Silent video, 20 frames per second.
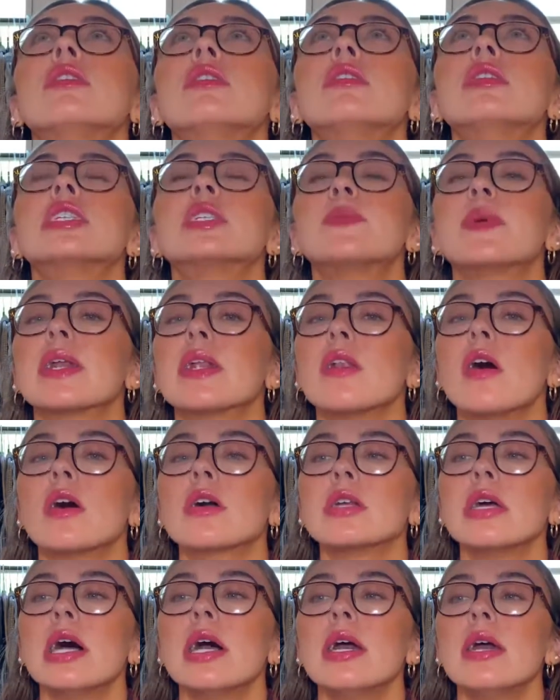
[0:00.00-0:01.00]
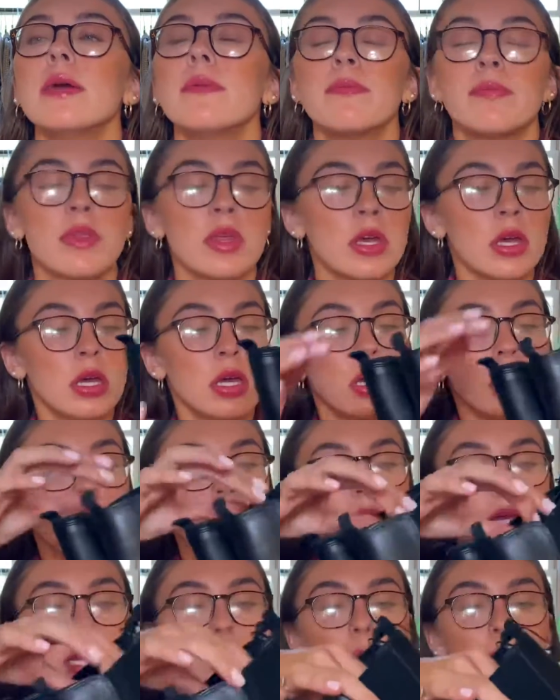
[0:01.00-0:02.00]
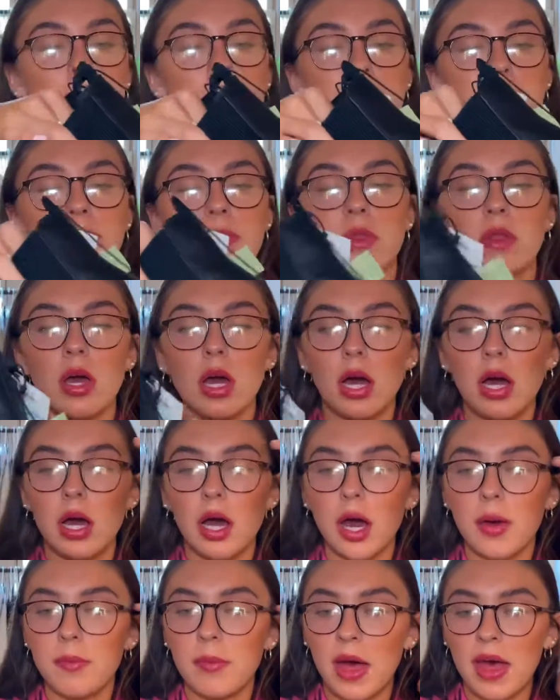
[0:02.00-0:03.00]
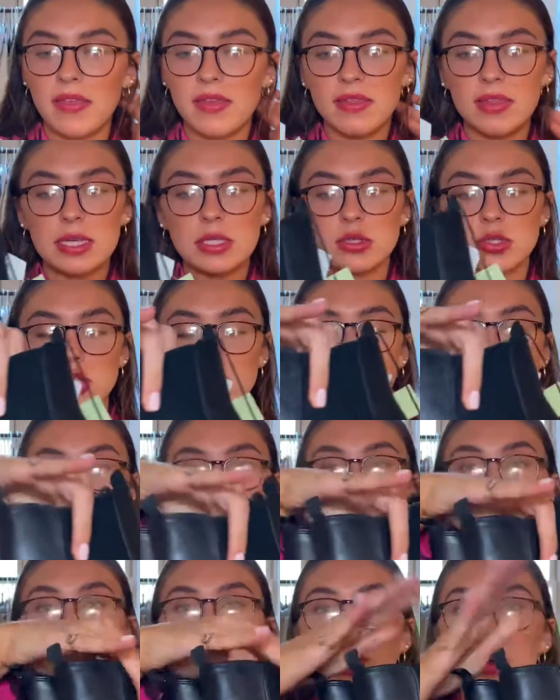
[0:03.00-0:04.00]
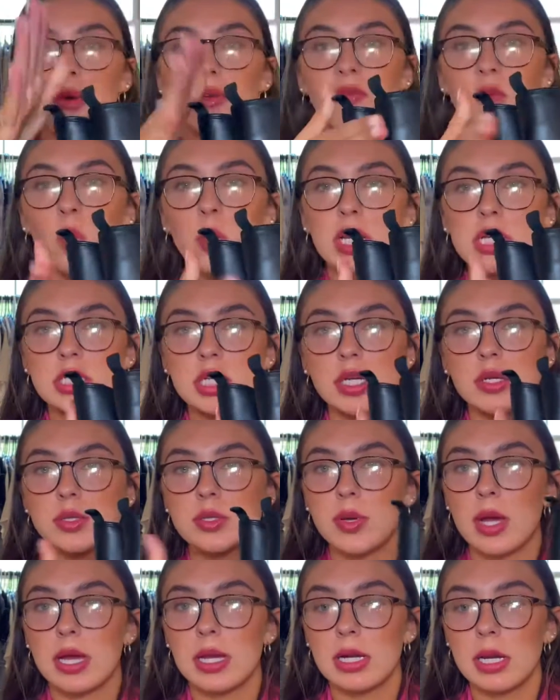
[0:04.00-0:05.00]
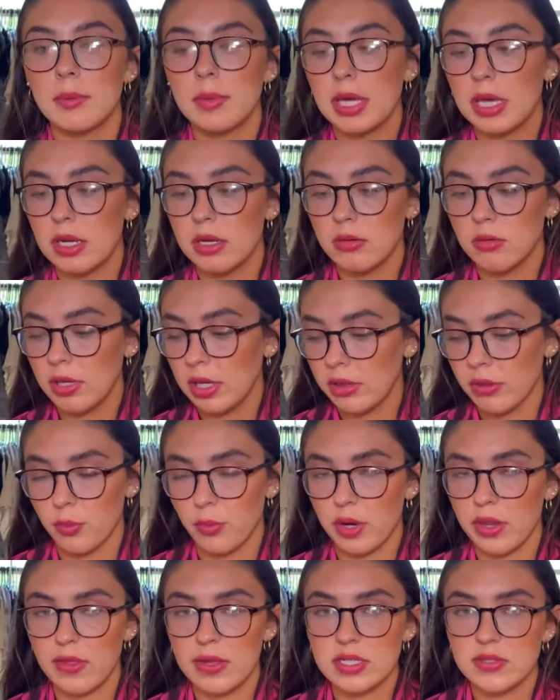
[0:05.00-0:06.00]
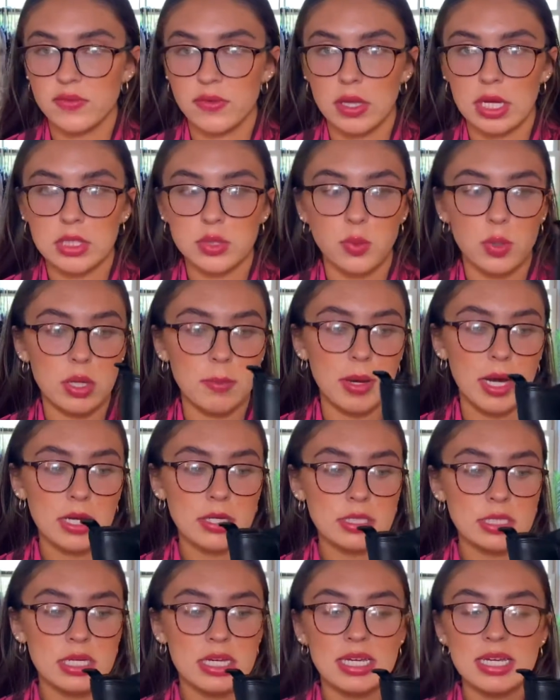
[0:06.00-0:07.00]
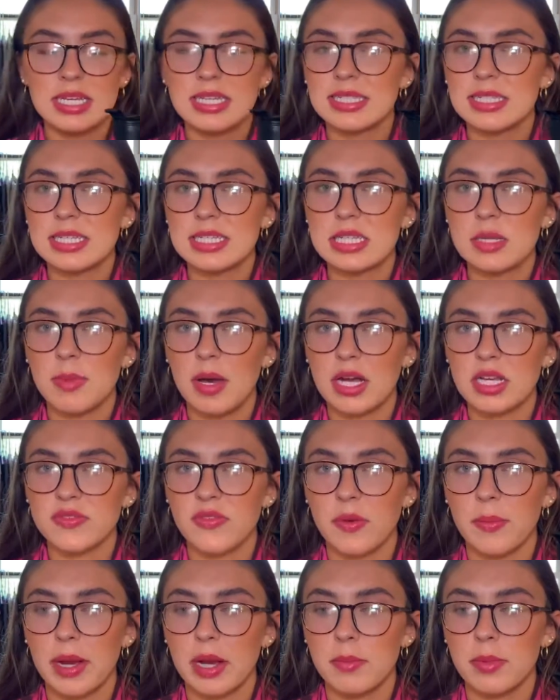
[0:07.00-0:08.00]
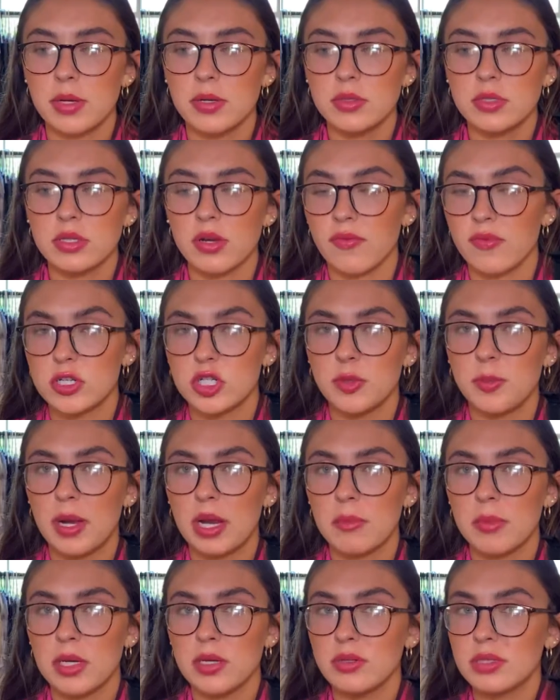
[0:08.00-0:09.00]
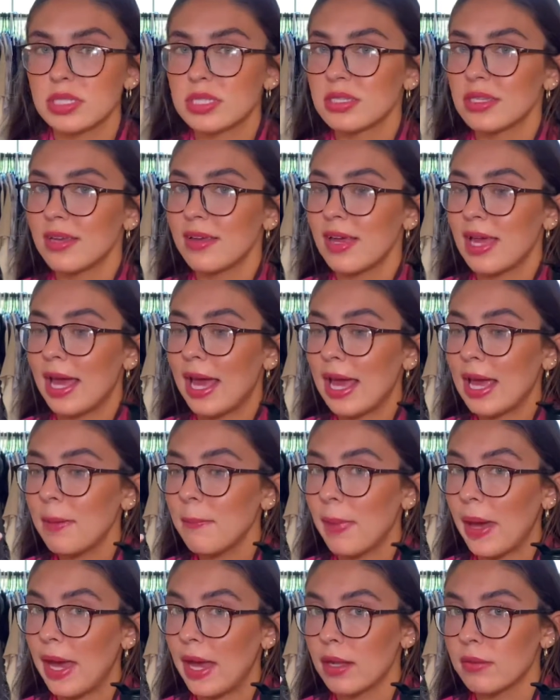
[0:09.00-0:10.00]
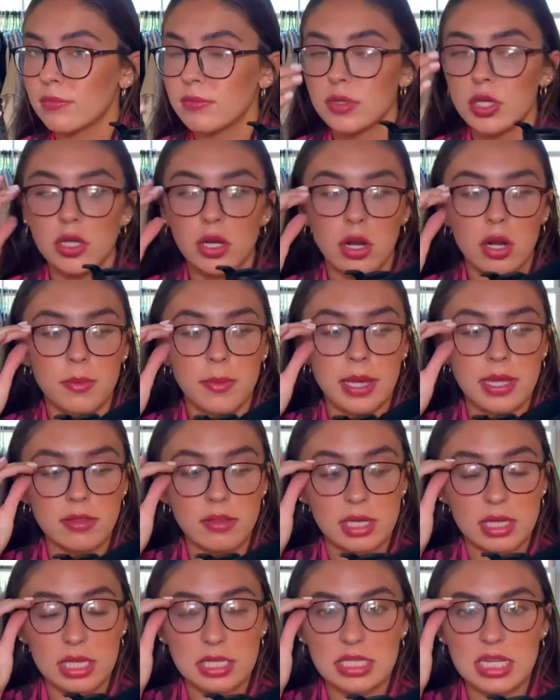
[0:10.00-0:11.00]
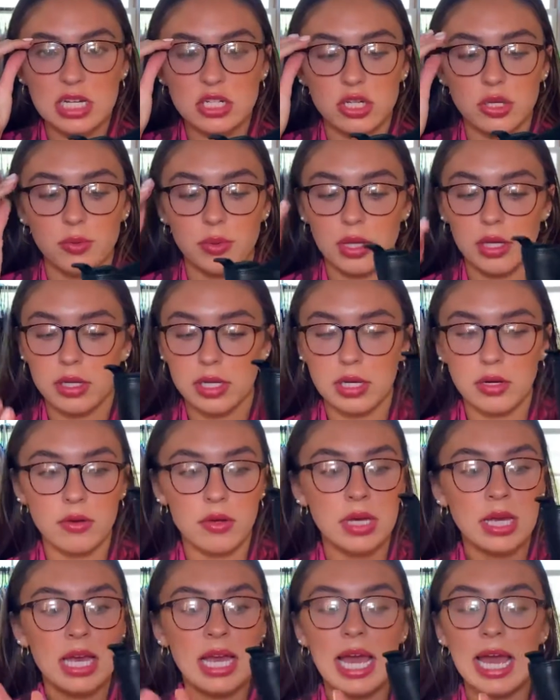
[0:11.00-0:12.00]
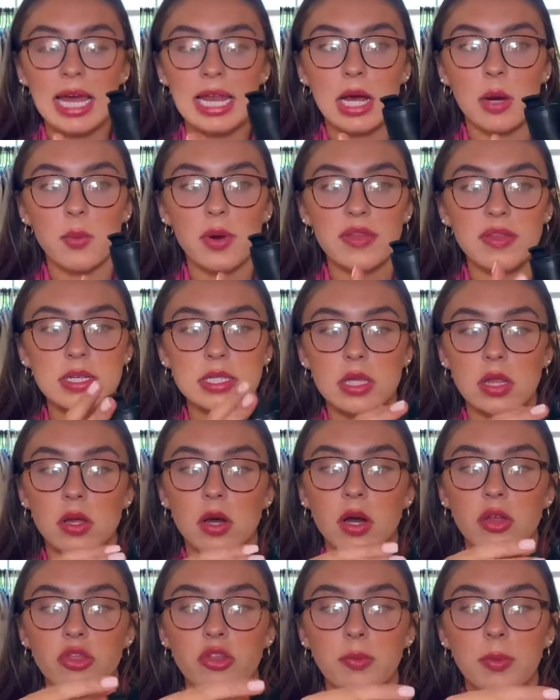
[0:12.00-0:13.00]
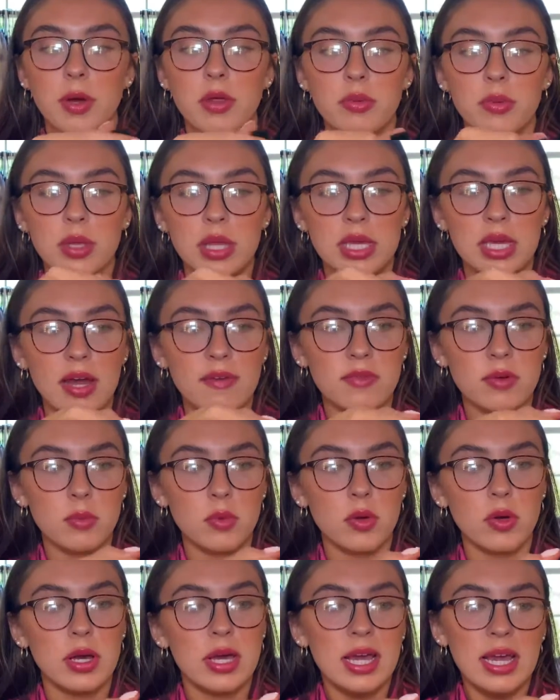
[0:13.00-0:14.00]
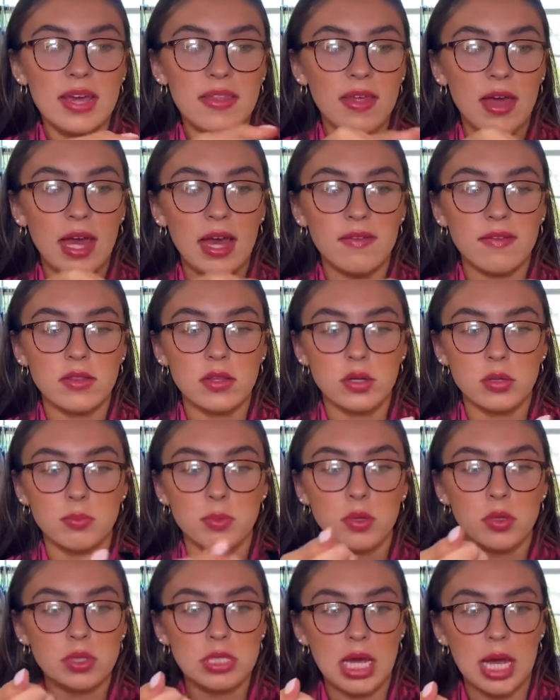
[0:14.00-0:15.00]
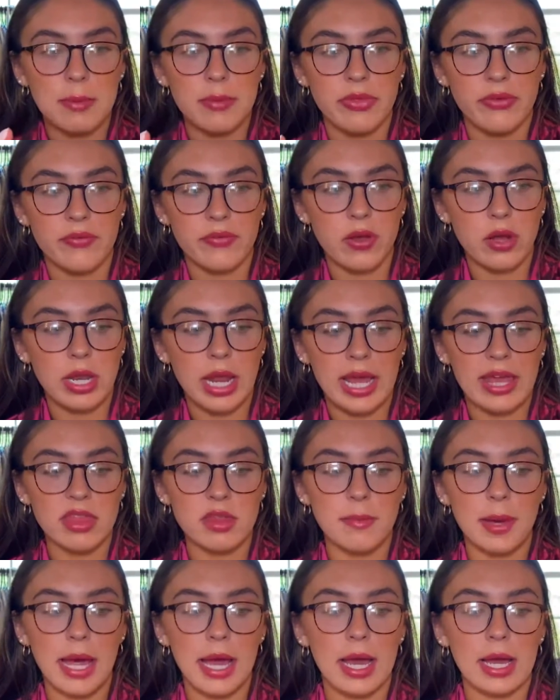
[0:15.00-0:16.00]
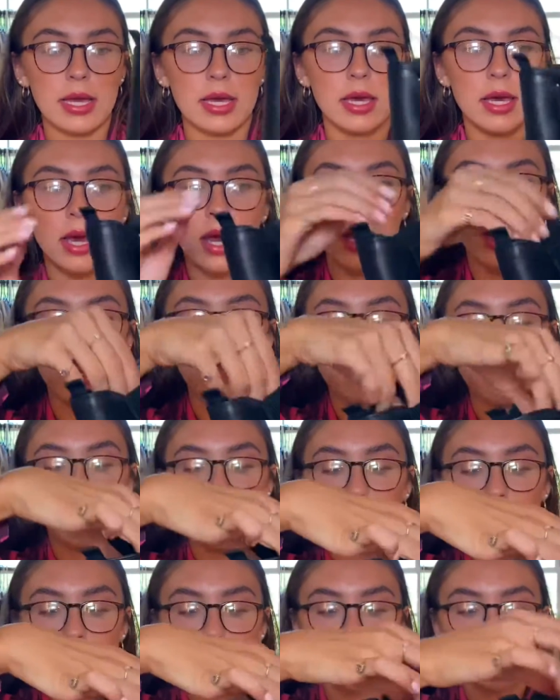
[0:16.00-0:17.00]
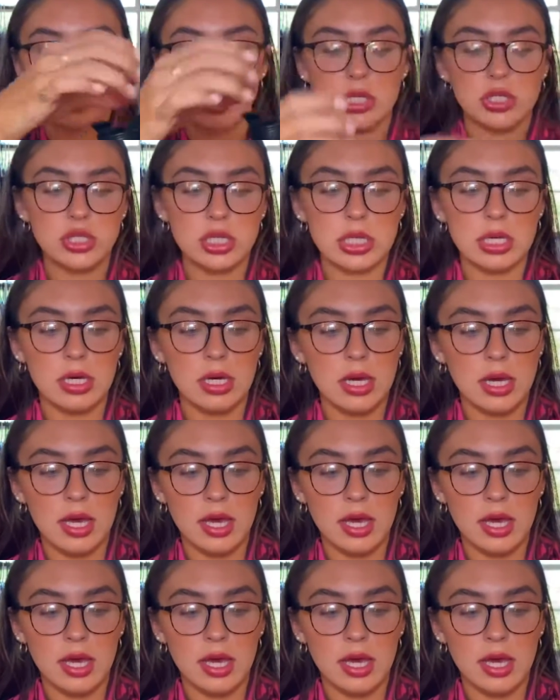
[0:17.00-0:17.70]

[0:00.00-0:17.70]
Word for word: It's been a long day. Anyway, uh, I think these are super cute. They were 42, so I ended up getting either one of these for like 20 bucks. 60 bucks for a pair of boots or for two pair of boots ain't bad. You know what I mean? Like that's actually a really good deal. And I wear these a lot. They're both really comfortable. They have a little pull tab in the front and the back. Um, they are stretchy.